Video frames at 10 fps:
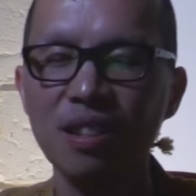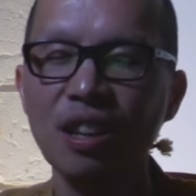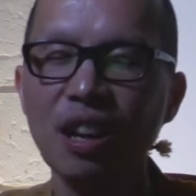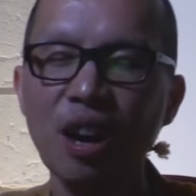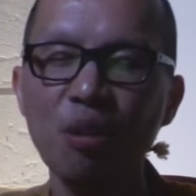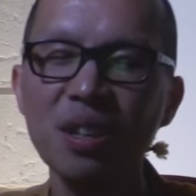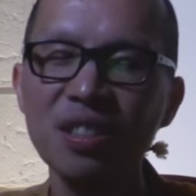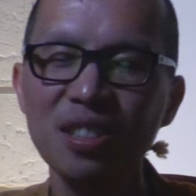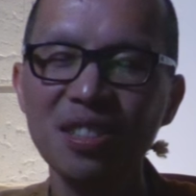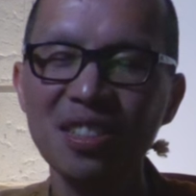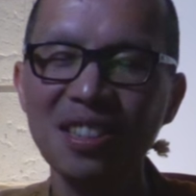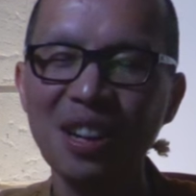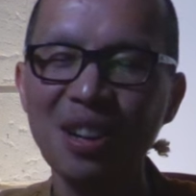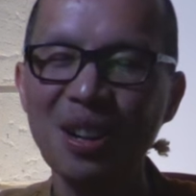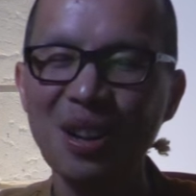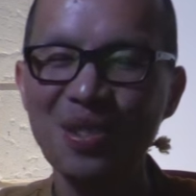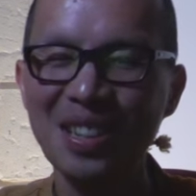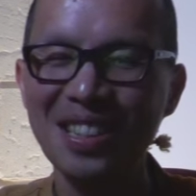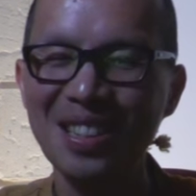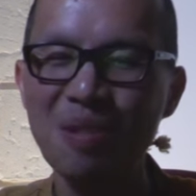Yeah, I wish I didn't have
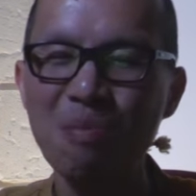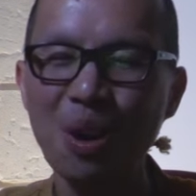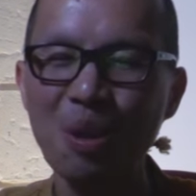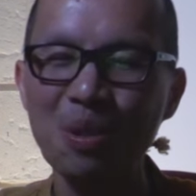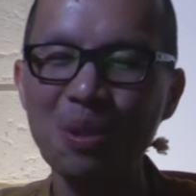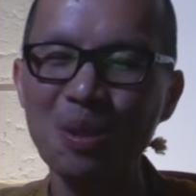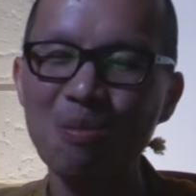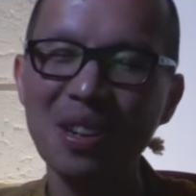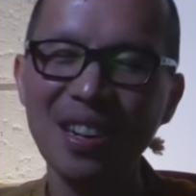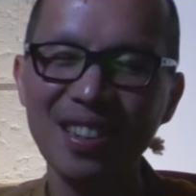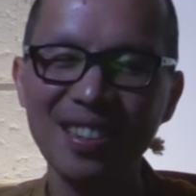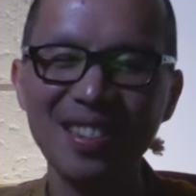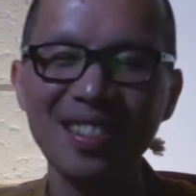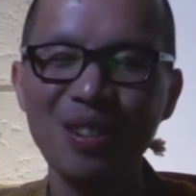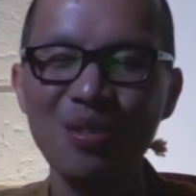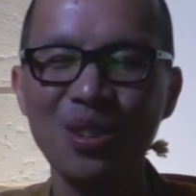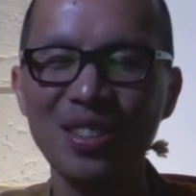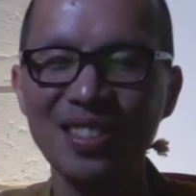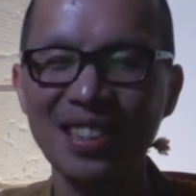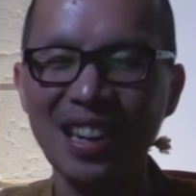any knee problems, but
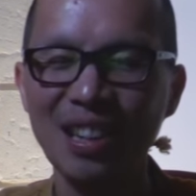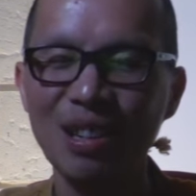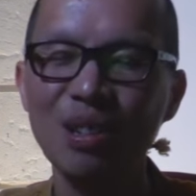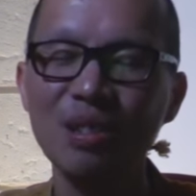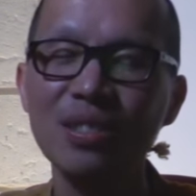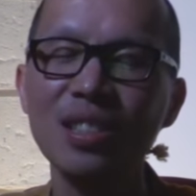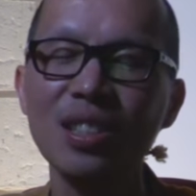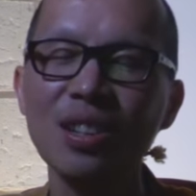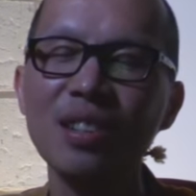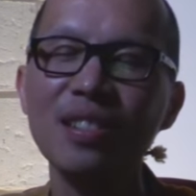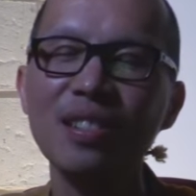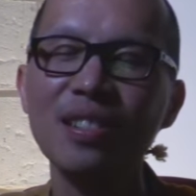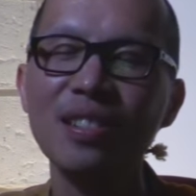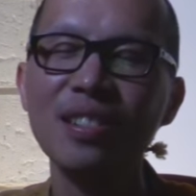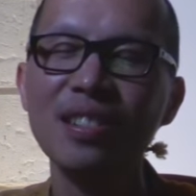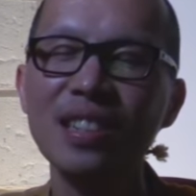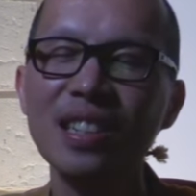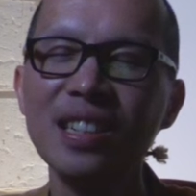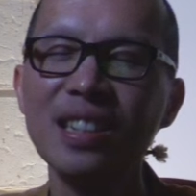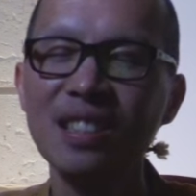unfortunately I do, so
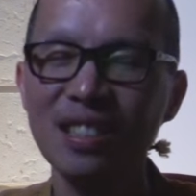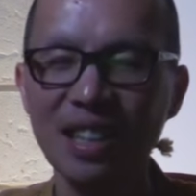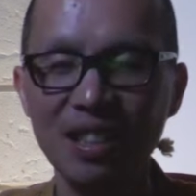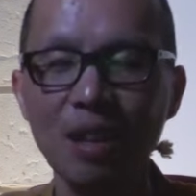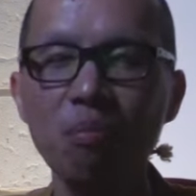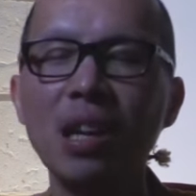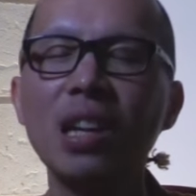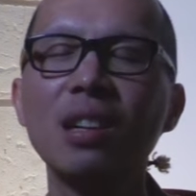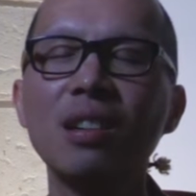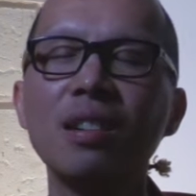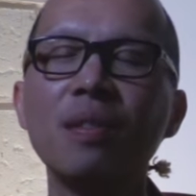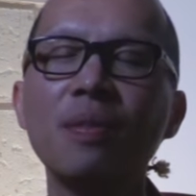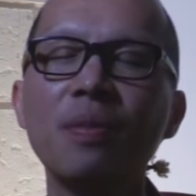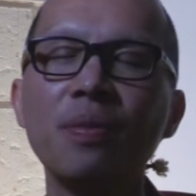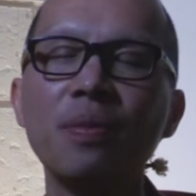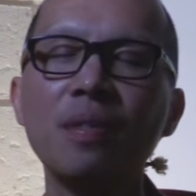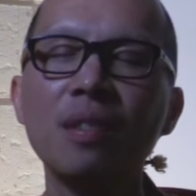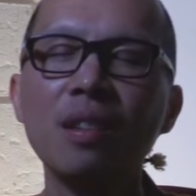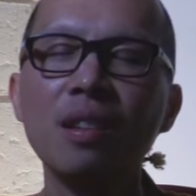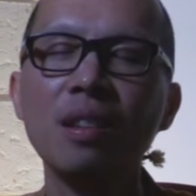just accept it.
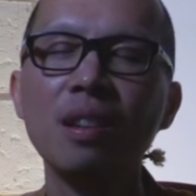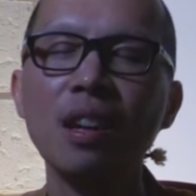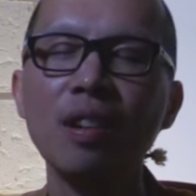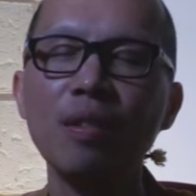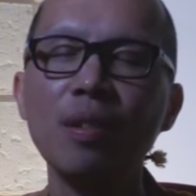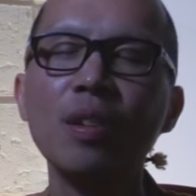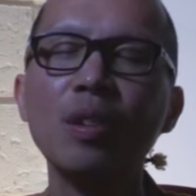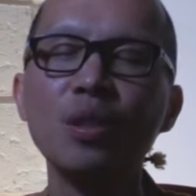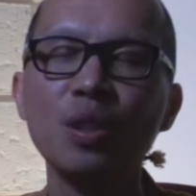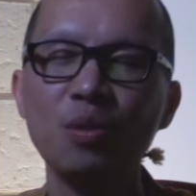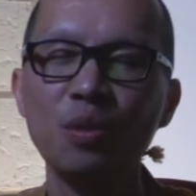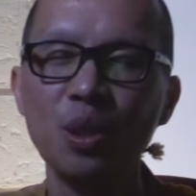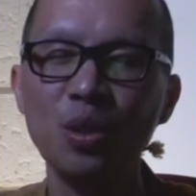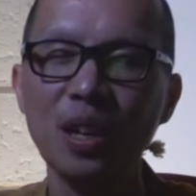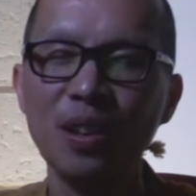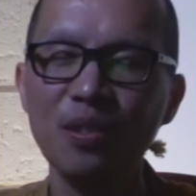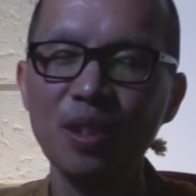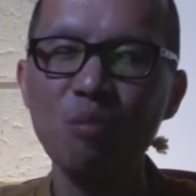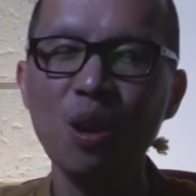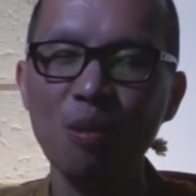And those of you who have
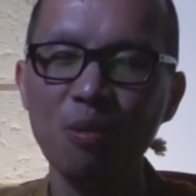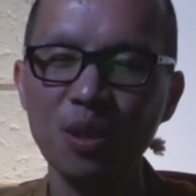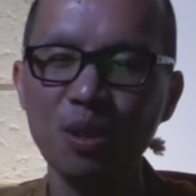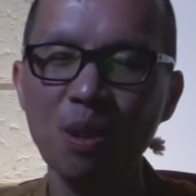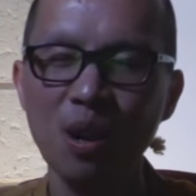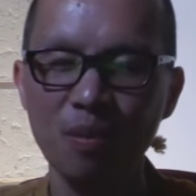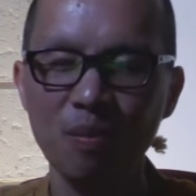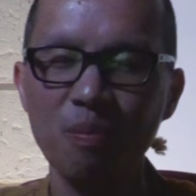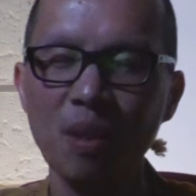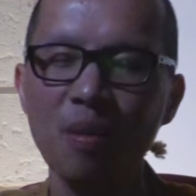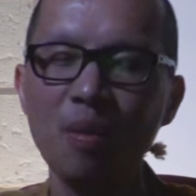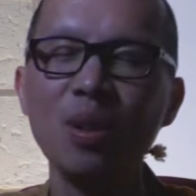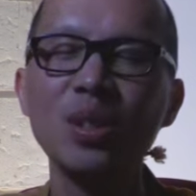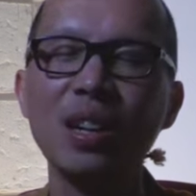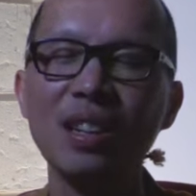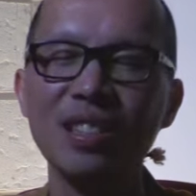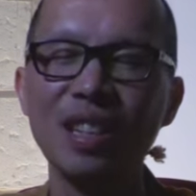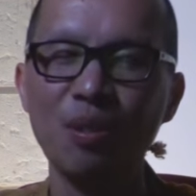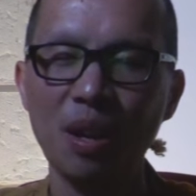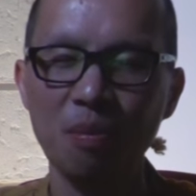knee problems might also
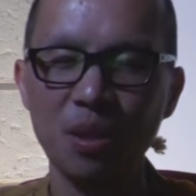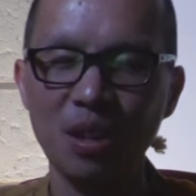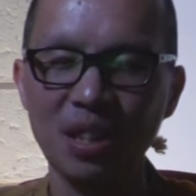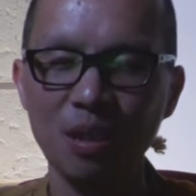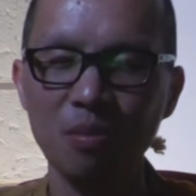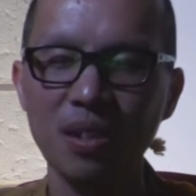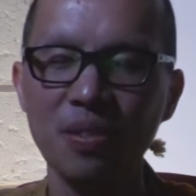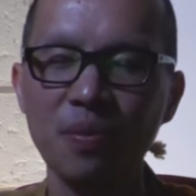understand what I'm talking about.